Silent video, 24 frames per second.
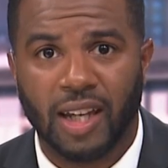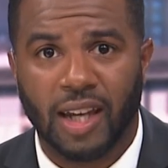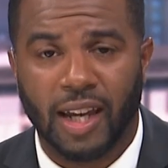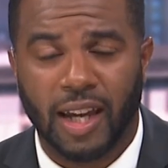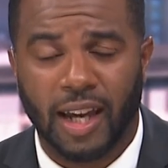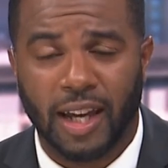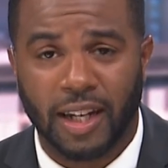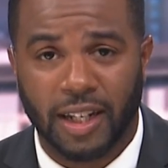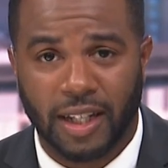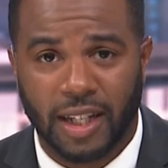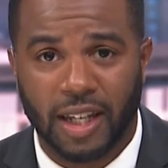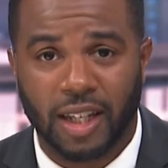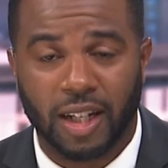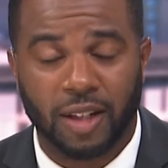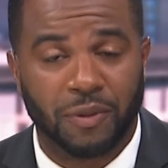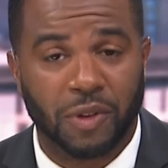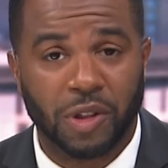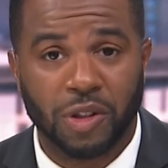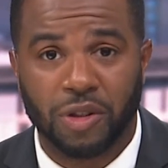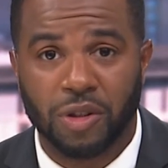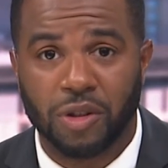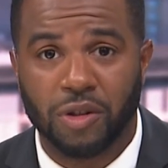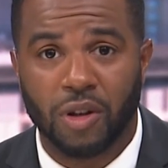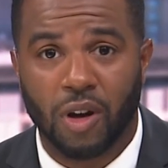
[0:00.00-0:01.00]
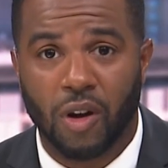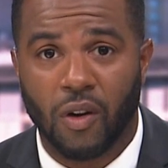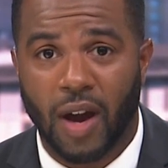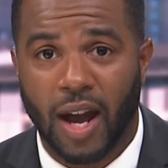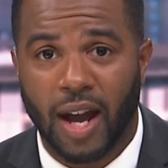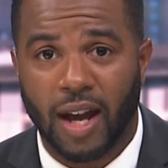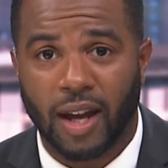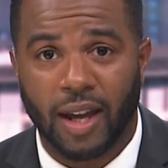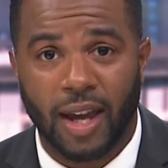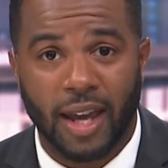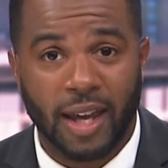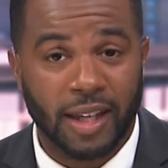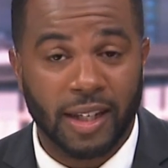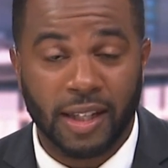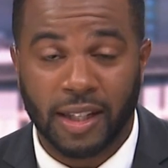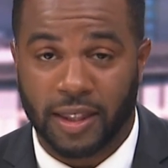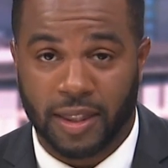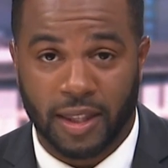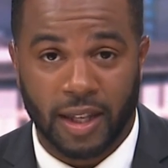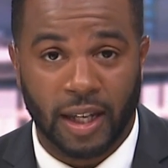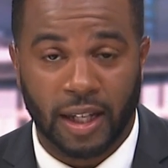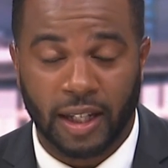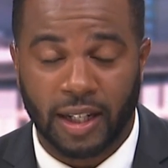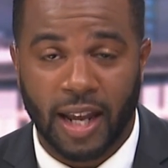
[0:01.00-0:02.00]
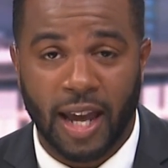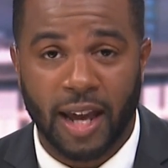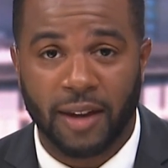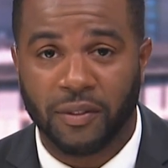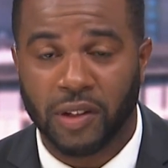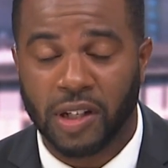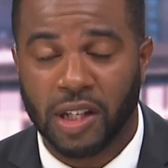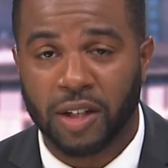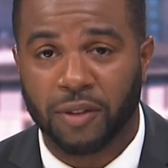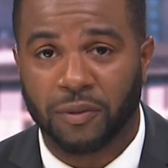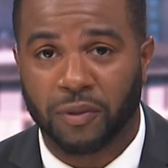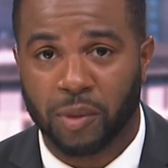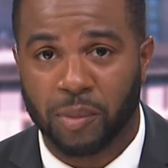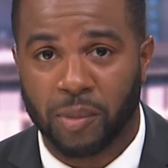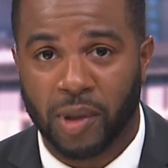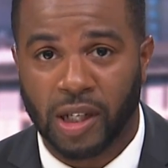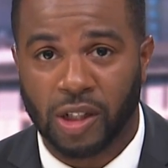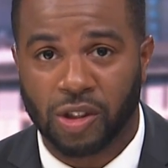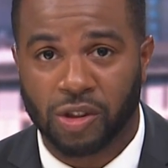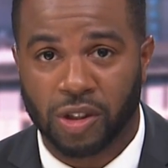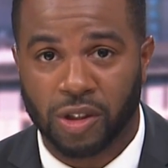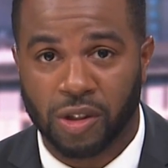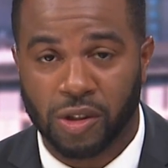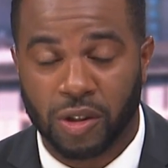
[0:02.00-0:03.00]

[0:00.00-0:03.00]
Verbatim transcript: And again, if you do know anything and have any information,